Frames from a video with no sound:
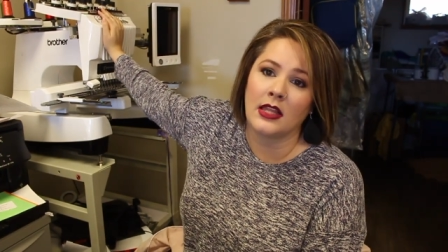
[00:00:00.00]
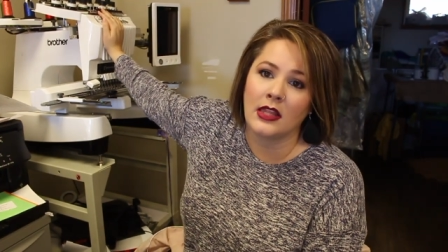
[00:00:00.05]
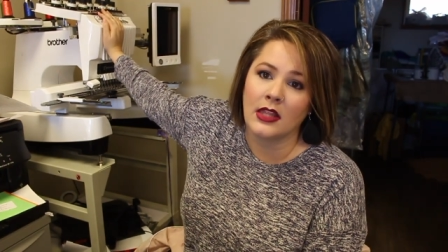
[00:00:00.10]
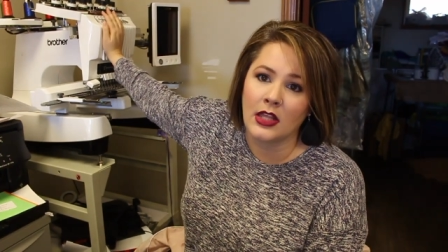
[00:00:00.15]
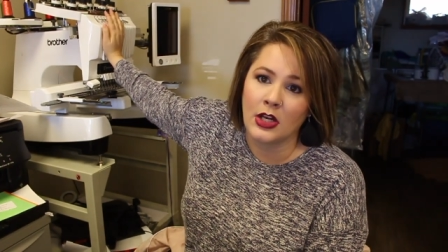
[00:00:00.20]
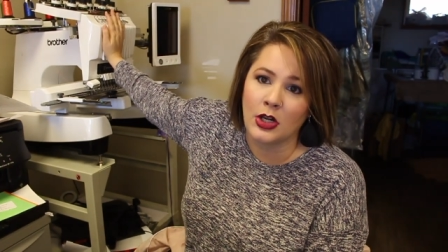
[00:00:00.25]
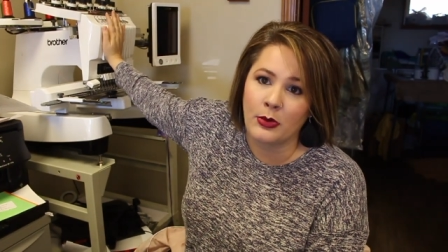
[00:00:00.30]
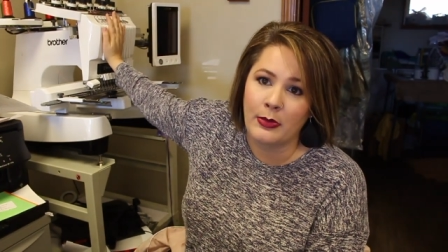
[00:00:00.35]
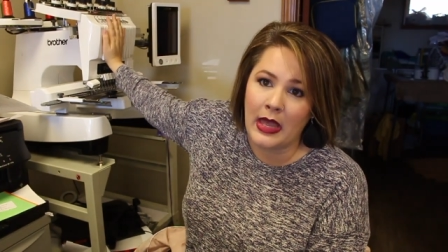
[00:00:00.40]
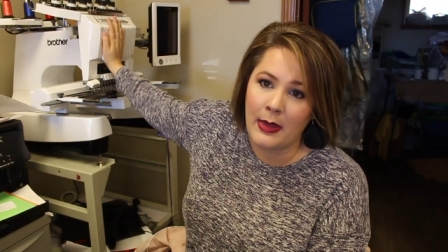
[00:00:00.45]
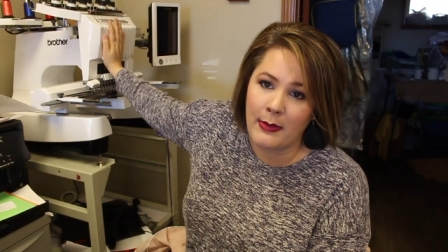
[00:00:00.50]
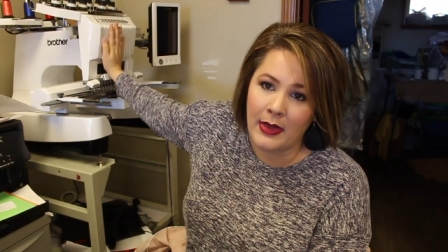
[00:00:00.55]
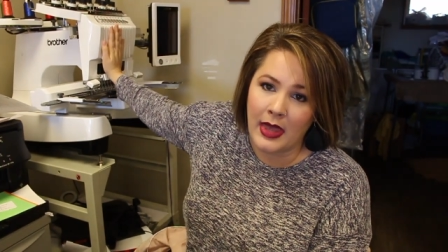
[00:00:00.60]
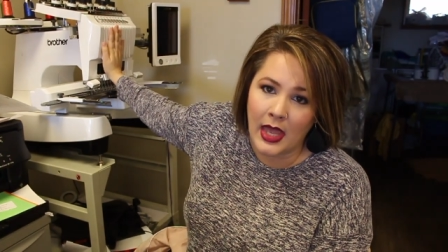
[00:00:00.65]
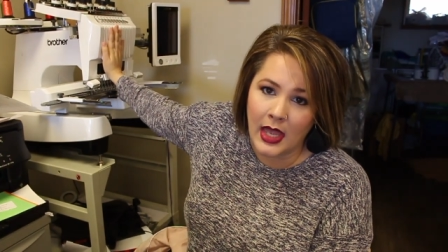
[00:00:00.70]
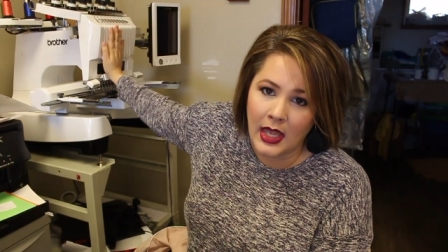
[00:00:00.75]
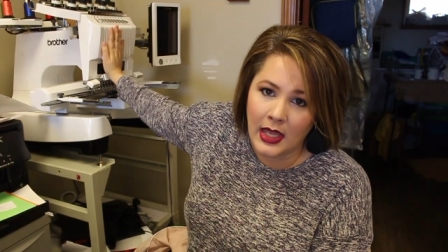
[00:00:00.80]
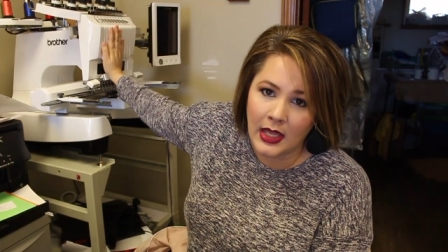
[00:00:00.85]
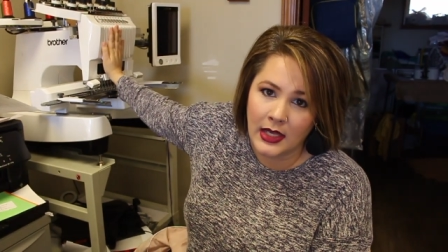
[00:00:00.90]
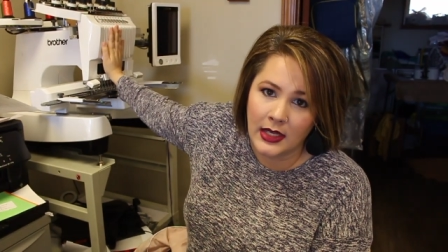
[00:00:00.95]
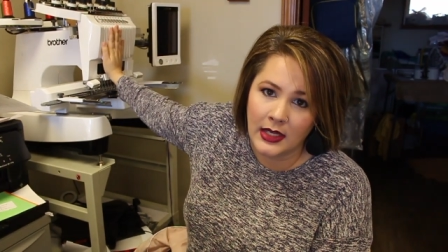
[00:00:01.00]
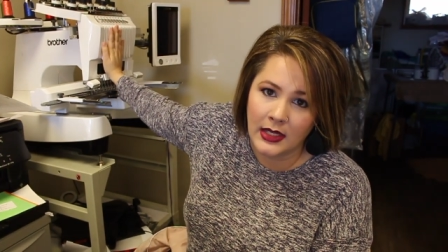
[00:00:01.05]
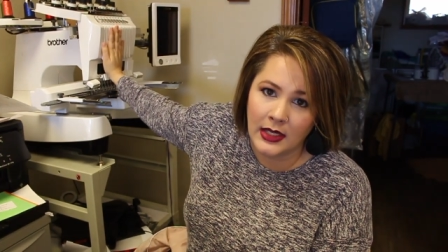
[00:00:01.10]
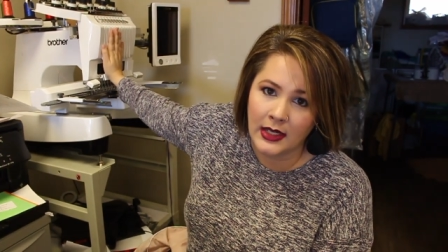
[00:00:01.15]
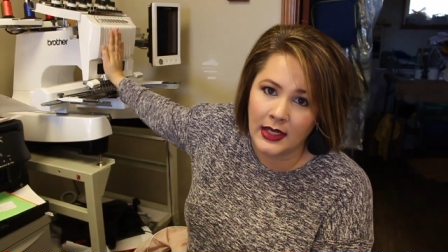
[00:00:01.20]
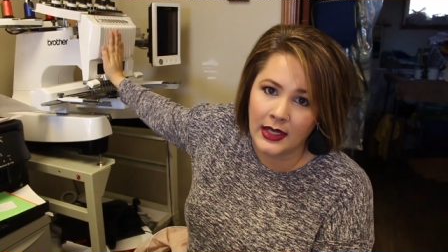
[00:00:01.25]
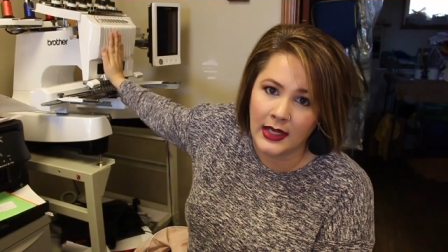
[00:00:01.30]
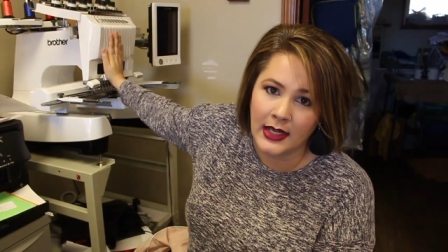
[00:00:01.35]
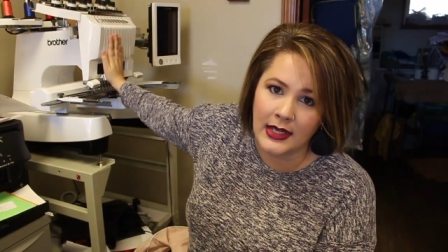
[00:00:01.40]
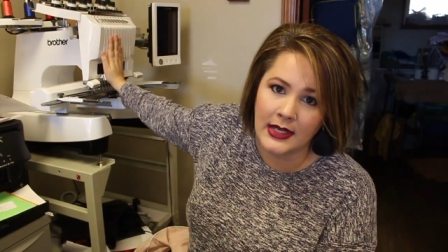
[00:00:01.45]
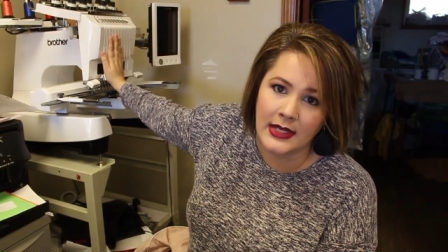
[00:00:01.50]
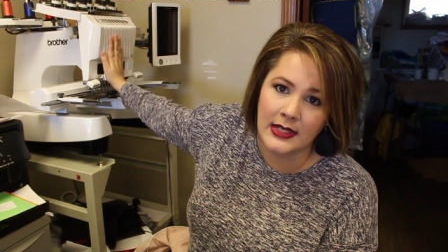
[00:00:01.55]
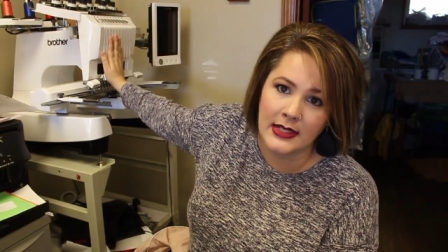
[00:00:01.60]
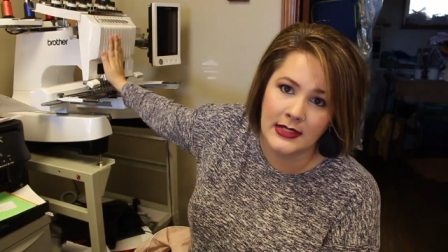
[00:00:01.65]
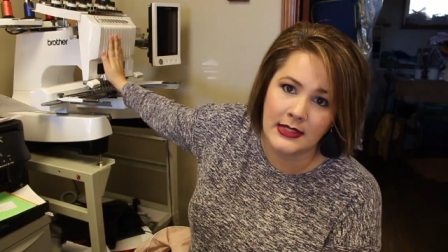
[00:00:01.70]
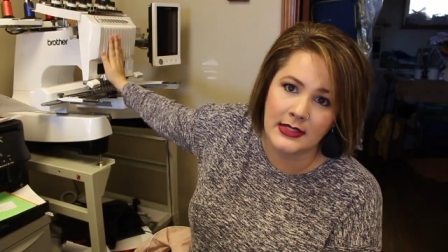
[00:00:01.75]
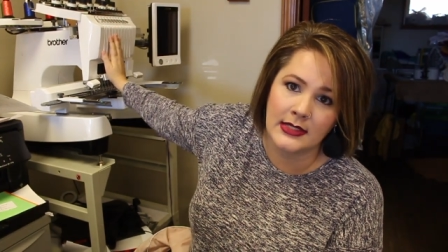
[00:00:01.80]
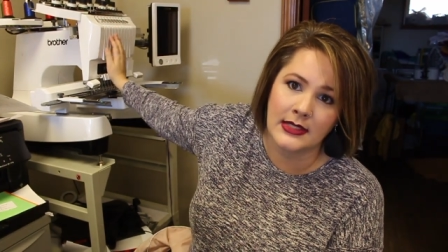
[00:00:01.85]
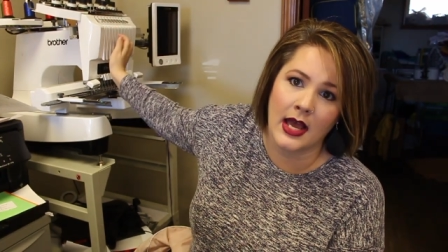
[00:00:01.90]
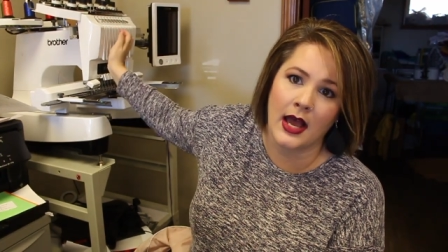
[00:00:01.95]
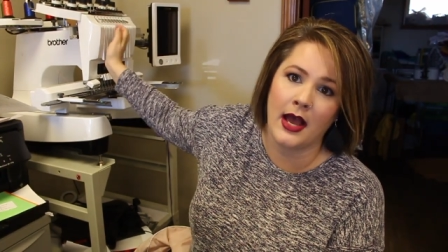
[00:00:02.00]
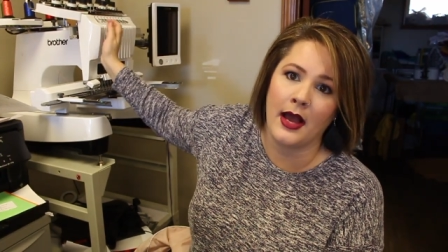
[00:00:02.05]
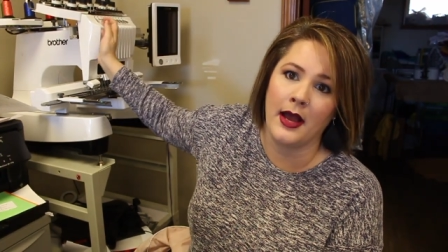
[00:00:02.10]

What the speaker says: little baby is